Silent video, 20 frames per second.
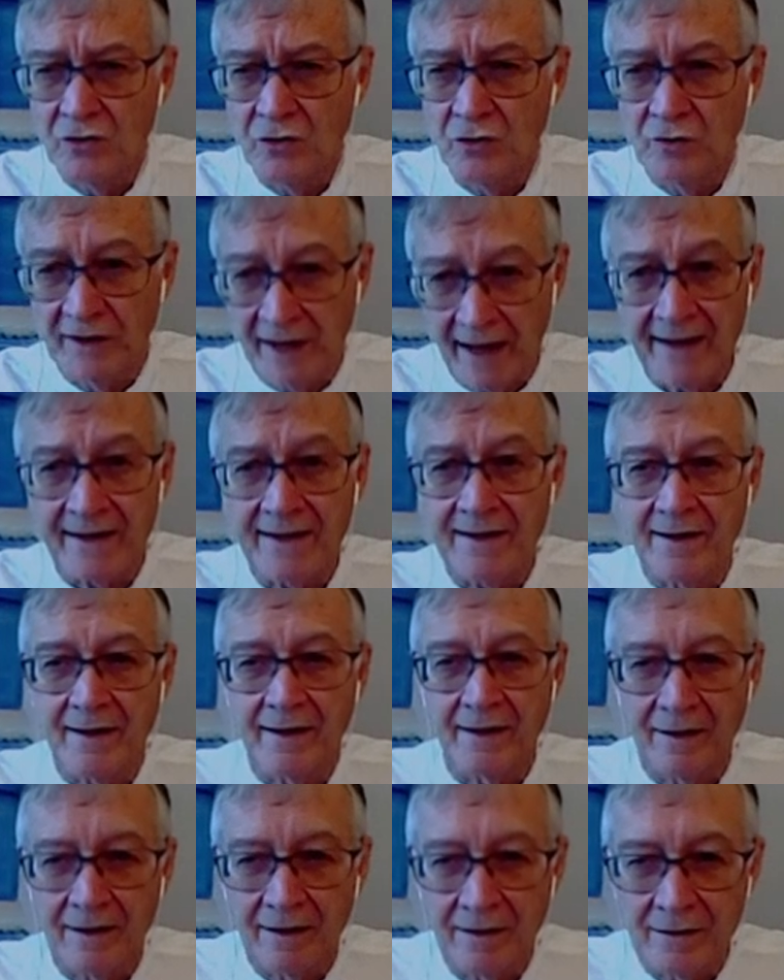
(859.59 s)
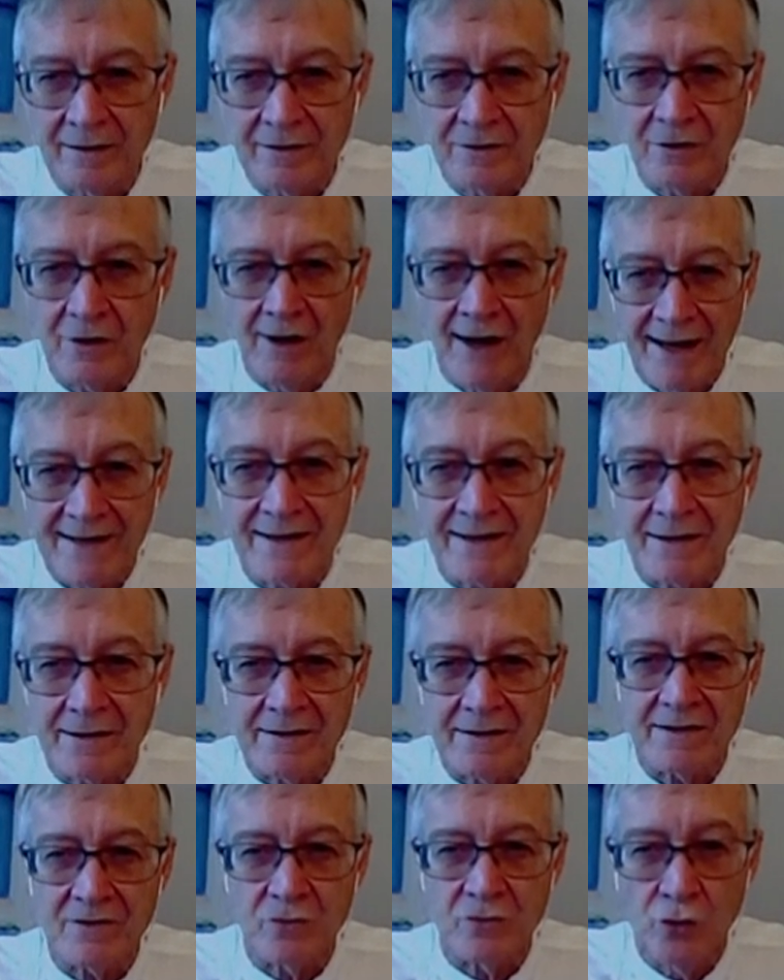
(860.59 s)
to take the
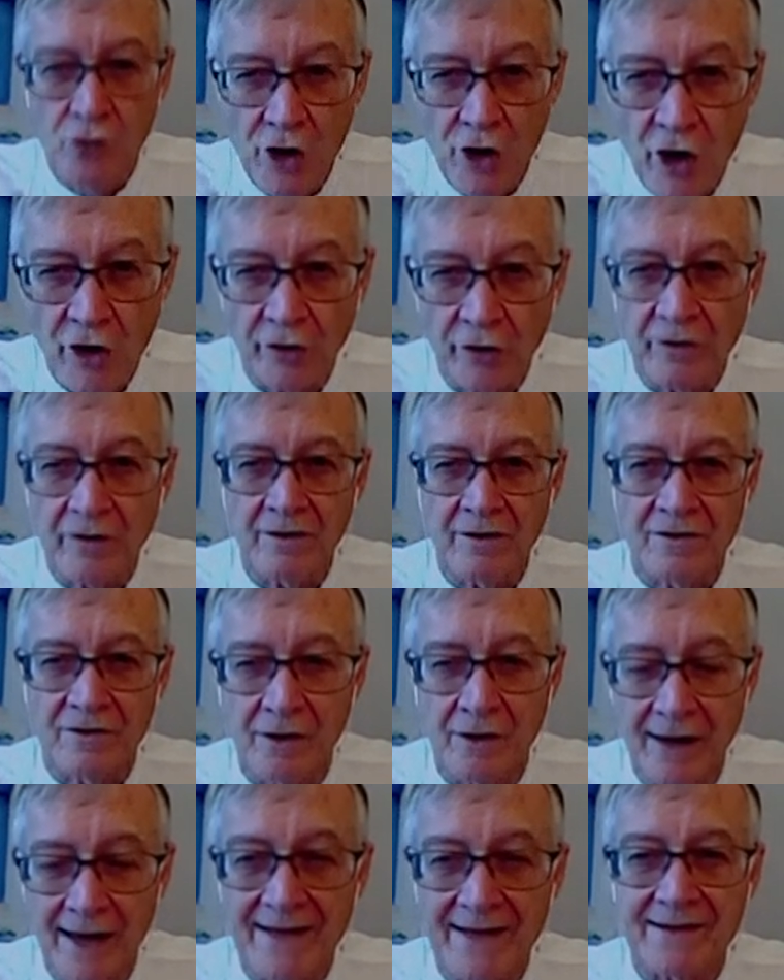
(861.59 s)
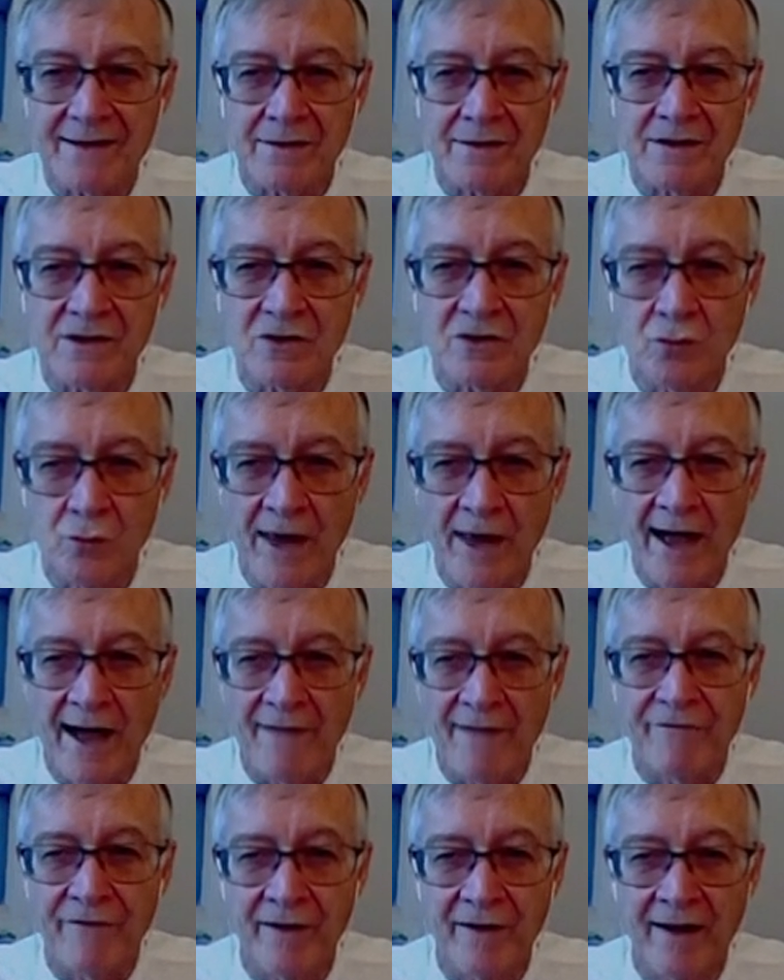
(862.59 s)
lessons, to learn the lessons we
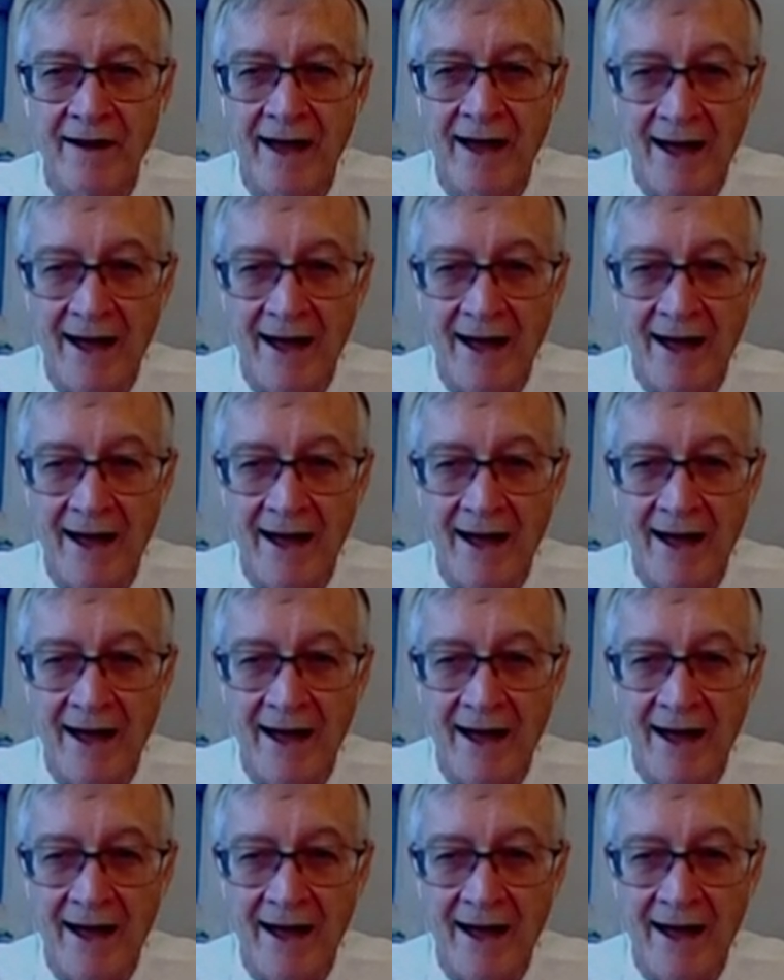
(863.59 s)
have